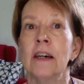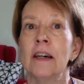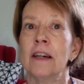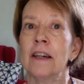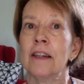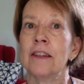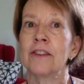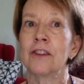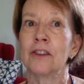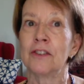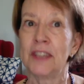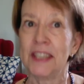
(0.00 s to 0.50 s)

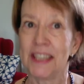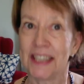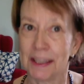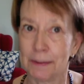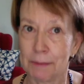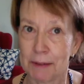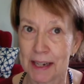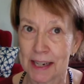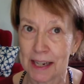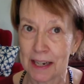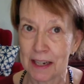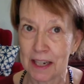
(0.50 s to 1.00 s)
So
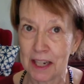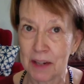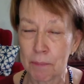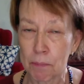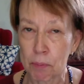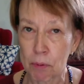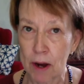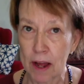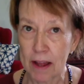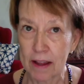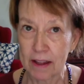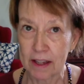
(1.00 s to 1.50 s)
take a deep
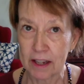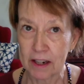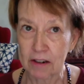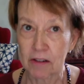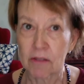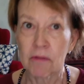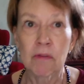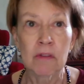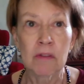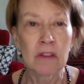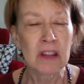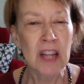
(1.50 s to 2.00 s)
breath here.
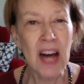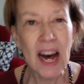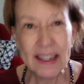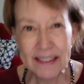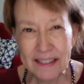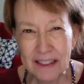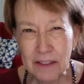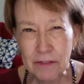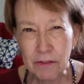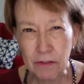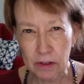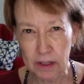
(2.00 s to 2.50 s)
Lots
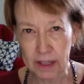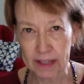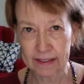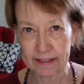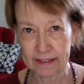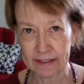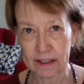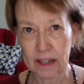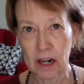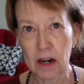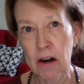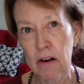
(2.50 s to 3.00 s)
of lists
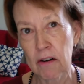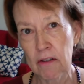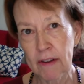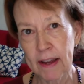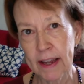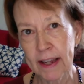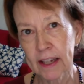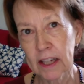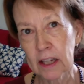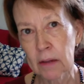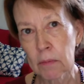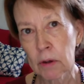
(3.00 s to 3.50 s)
are
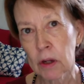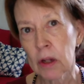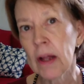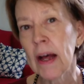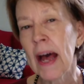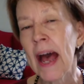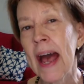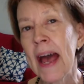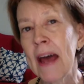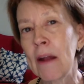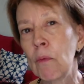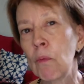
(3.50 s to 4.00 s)
available,
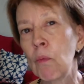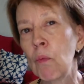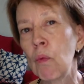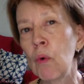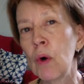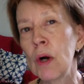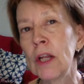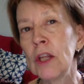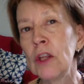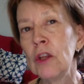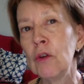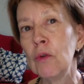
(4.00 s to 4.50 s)
and
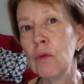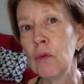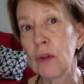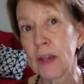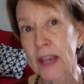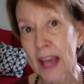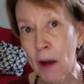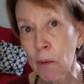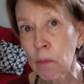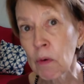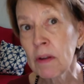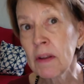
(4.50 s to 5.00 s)
when you
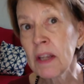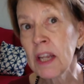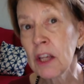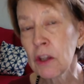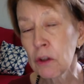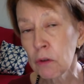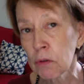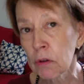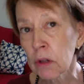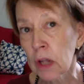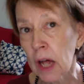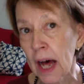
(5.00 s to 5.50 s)
get one that you
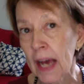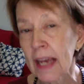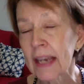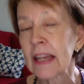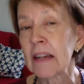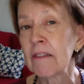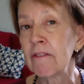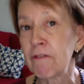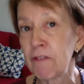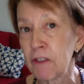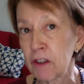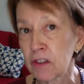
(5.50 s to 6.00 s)
like and
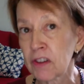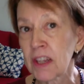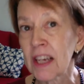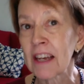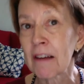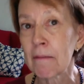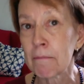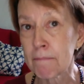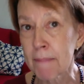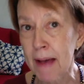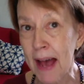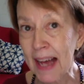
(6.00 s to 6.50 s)
feels like it
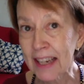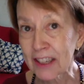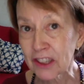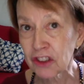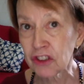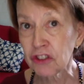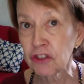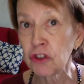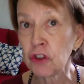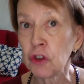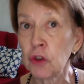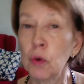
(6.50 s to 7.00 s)
matches
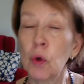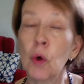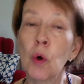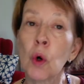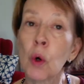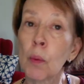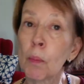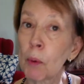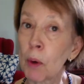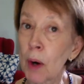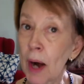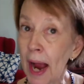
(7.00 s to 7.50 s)
you or
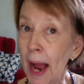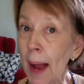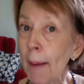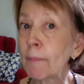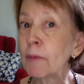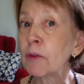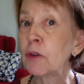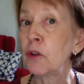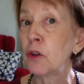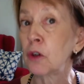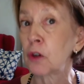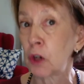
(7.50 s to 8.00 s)
perhaps
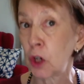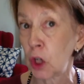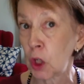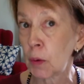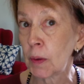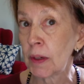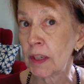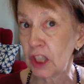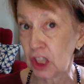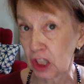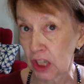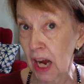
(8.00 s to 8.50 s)
your
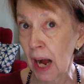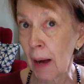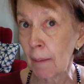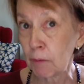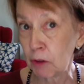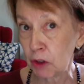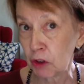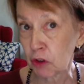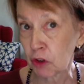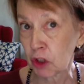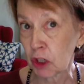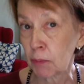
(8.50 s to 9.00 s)
current job
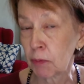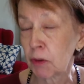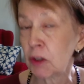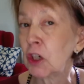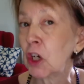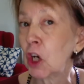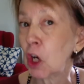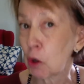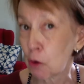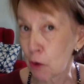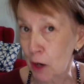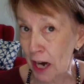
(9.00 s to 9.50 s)
description,
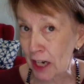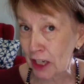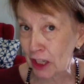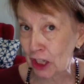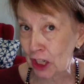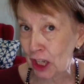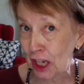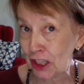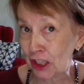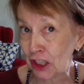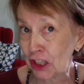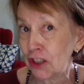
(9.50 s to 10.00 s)

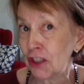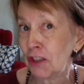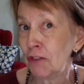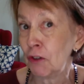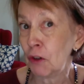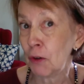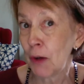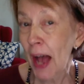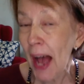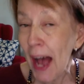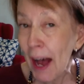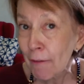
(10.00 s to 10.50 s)
congratulations. If you
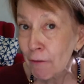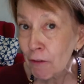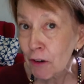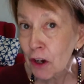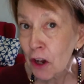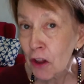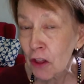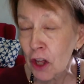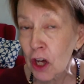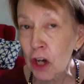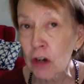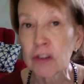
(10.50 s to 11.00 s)
have one of
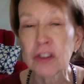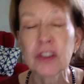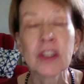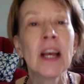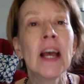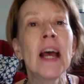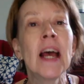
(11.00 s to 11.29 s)
those,